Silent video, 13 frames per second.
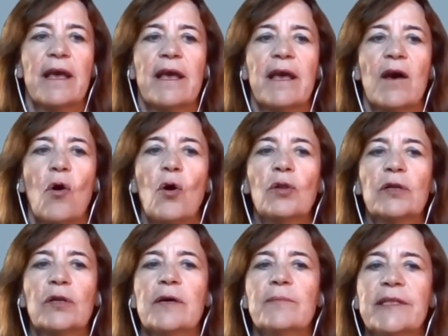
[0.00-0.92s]
all
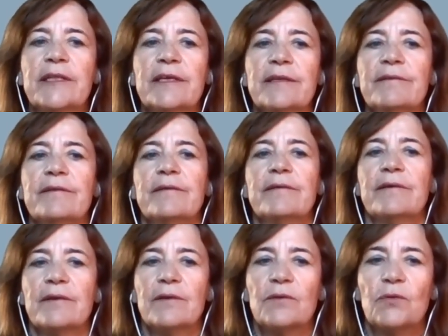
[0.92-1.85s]
committed
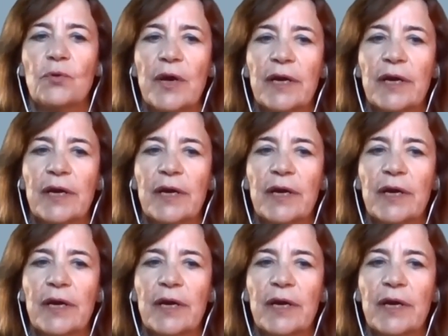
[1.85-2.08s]
to